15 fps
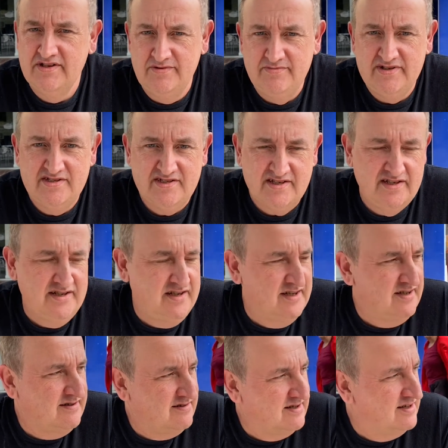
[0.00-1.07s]
busy
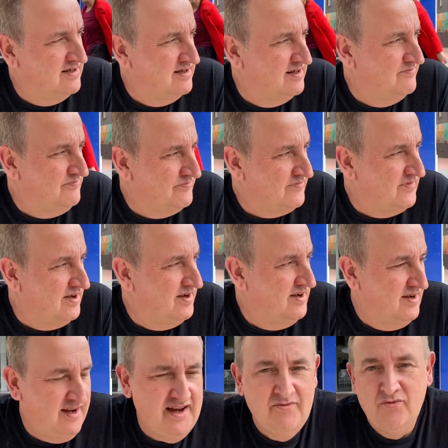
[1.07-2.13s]

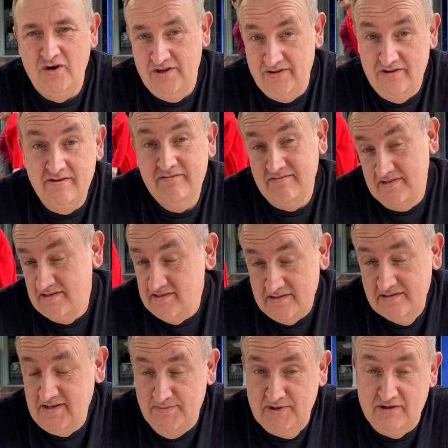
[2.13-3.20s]
and whatnot. And
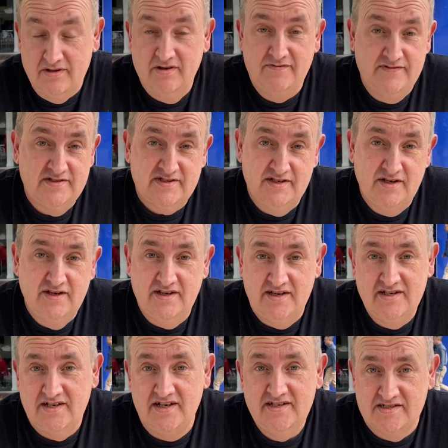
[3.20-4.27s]
it's typical, obviously,
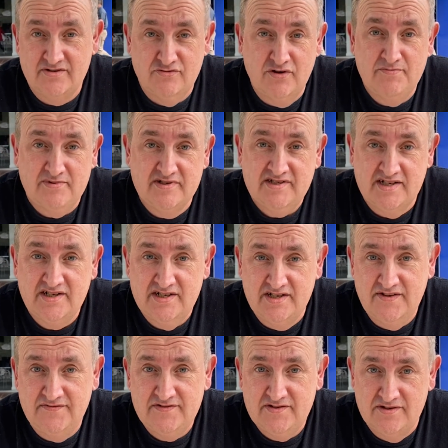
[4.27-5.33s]
as a
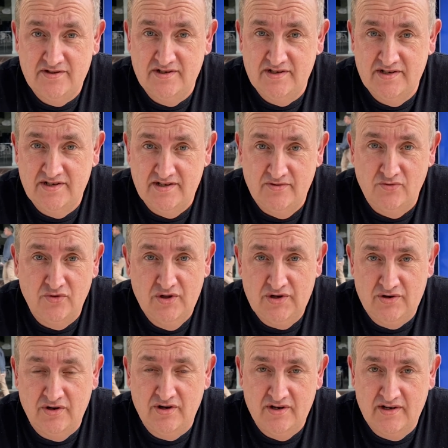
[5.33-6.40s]
representative to the
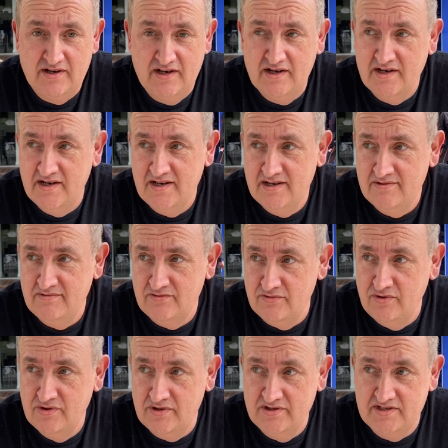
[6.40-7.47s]

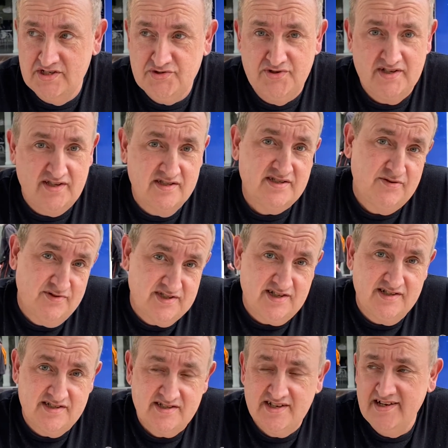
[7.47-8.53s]
Wollongong district that someone's
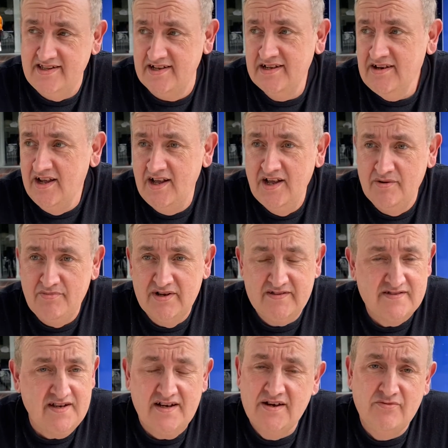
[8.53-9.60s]
going to say that.
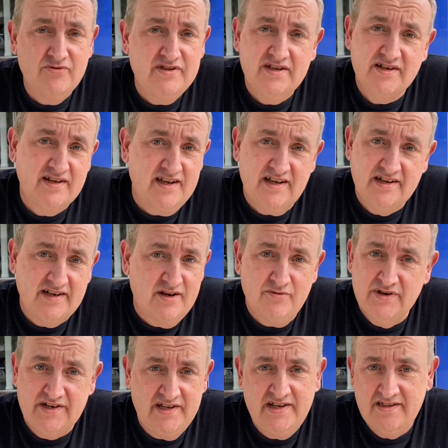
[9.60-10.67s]
But we didn't get
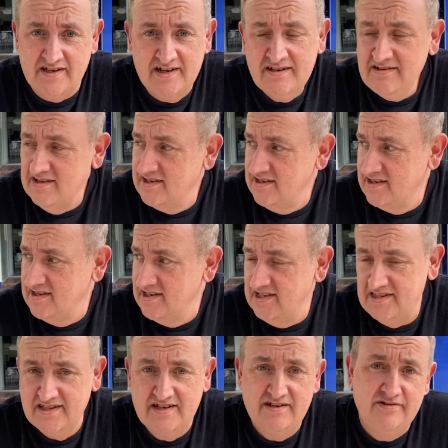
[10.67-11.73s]
nowhere near that.
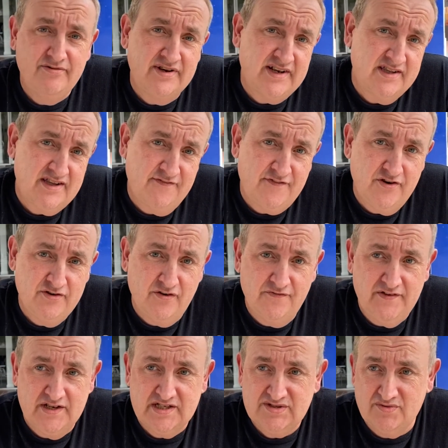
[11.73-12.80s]
And they reckon their final
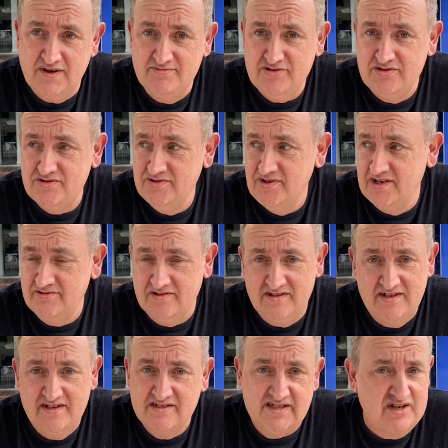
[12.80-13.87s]
figures were up to
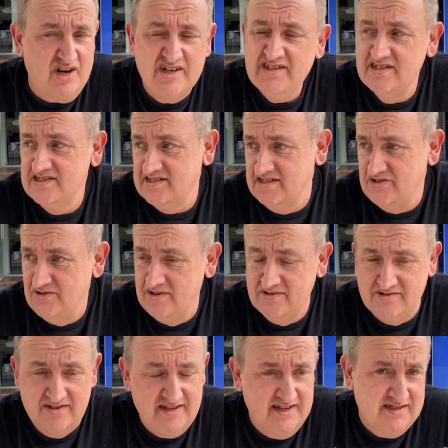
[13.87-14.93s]
200,000. I didn't see
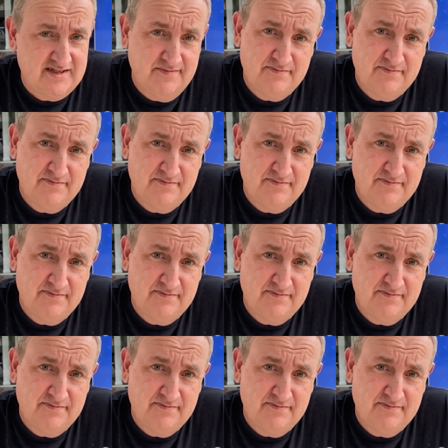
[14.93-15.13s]
200,000